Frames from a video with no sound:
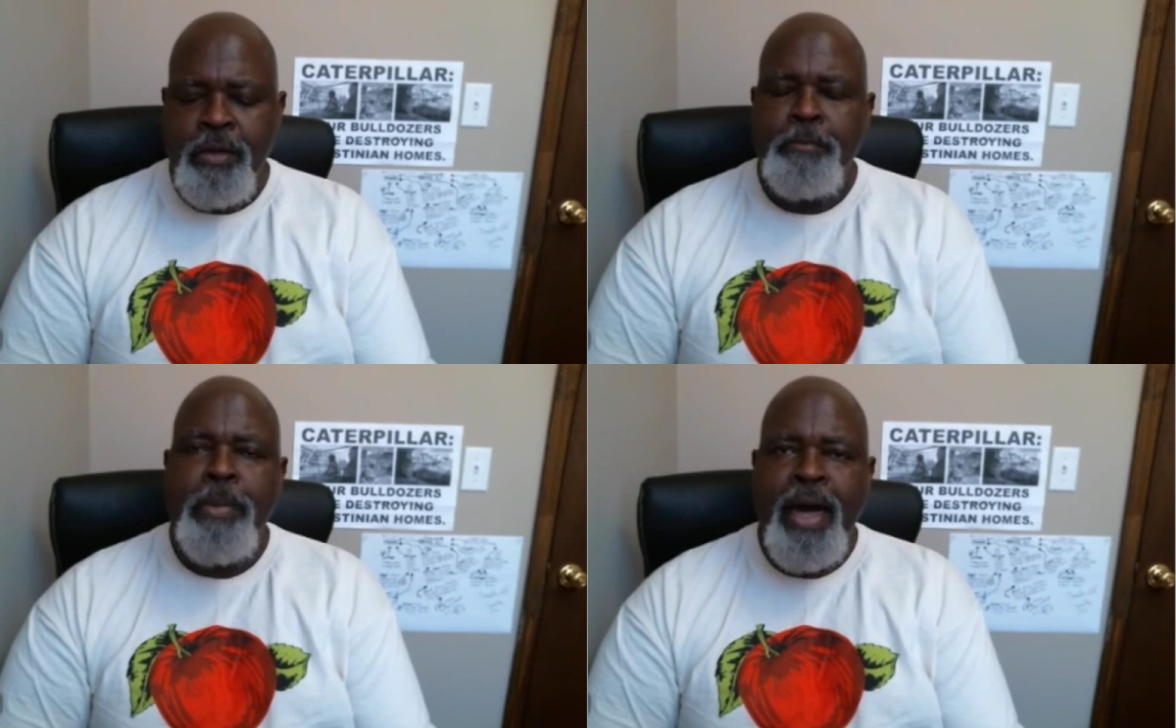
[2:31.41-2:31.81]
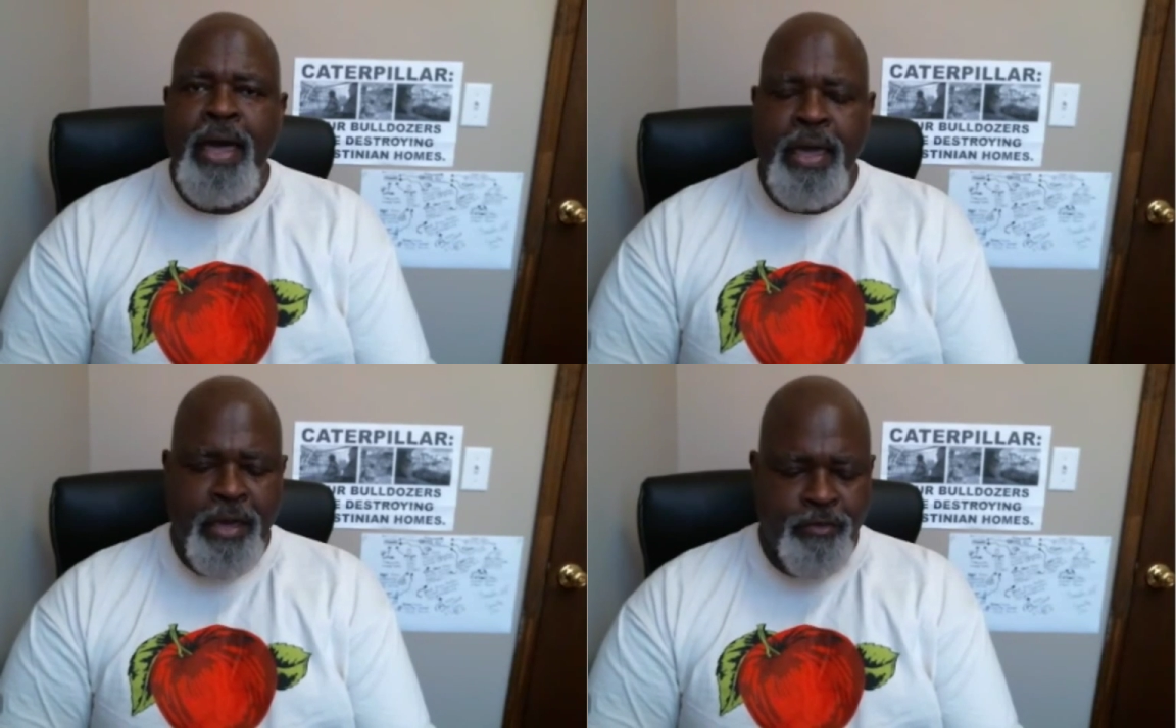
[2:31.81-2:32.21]

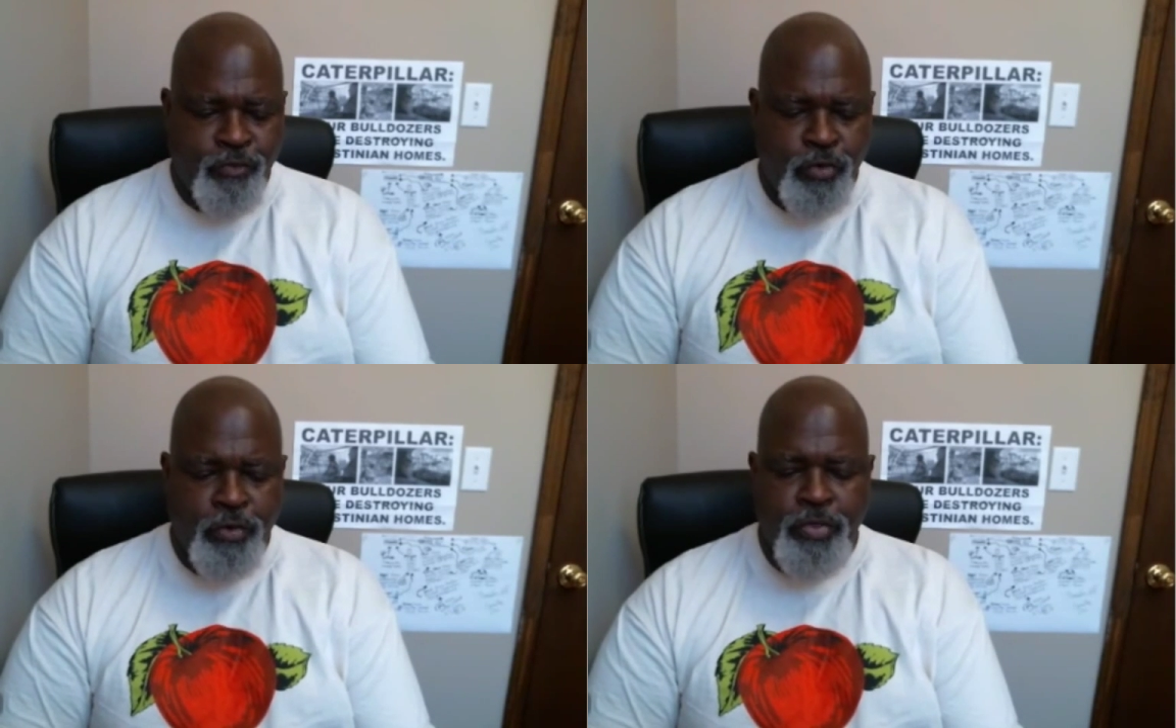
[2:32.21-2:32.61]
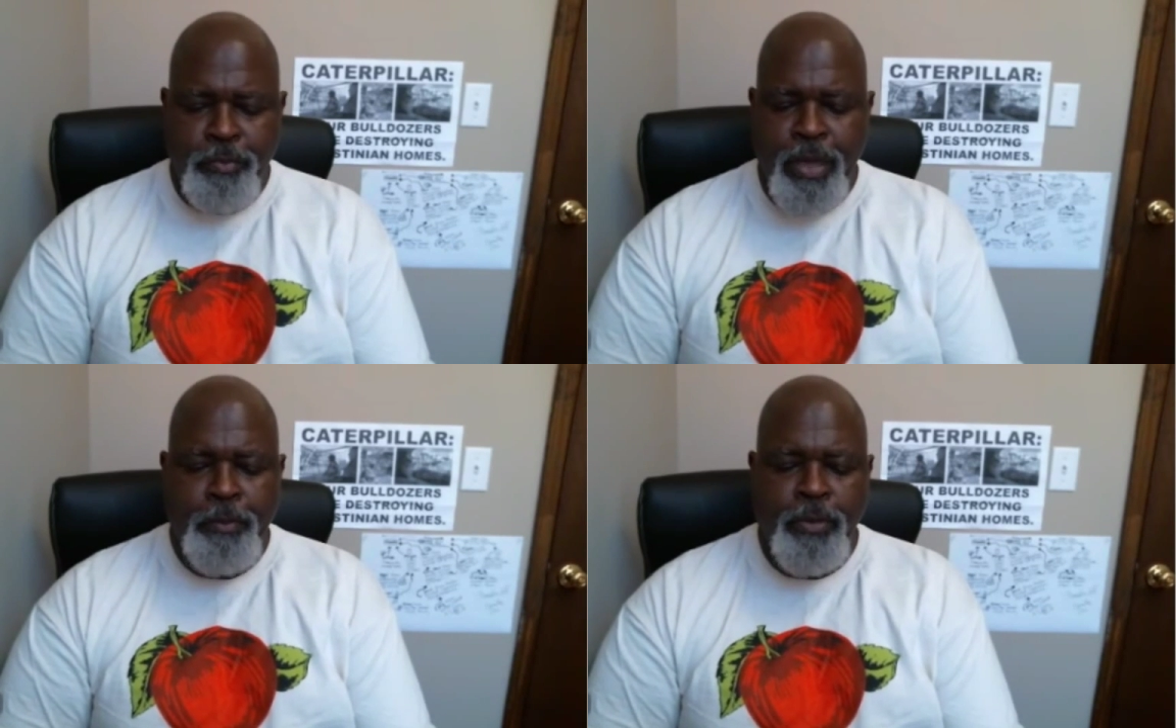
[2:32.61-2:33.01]
by and for the
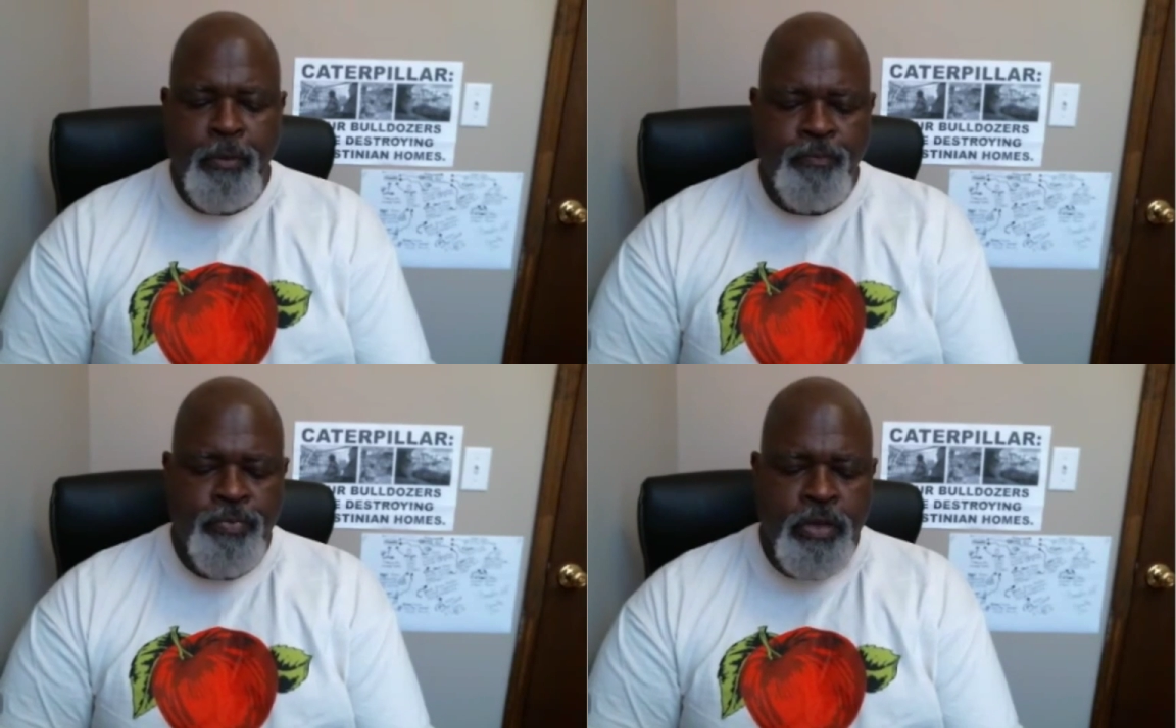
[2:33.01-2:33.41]
people.